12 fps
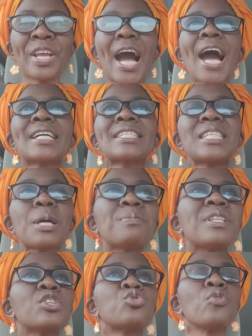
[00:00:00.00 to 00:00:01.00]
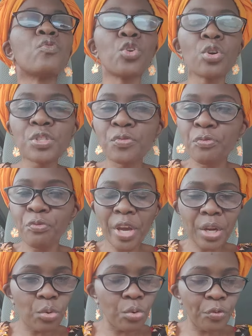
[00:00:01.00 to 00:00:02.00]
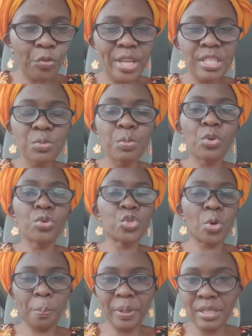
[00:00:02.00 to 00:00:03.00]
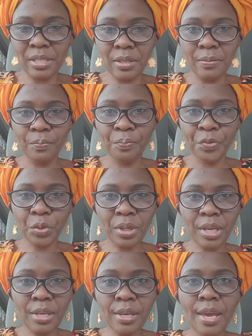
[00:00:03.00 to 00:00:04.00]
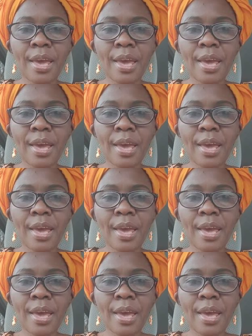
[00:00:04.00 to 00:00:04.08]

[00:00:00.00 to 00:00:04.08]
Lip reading: Accept that you've lost very good friends because you're petty. Okay?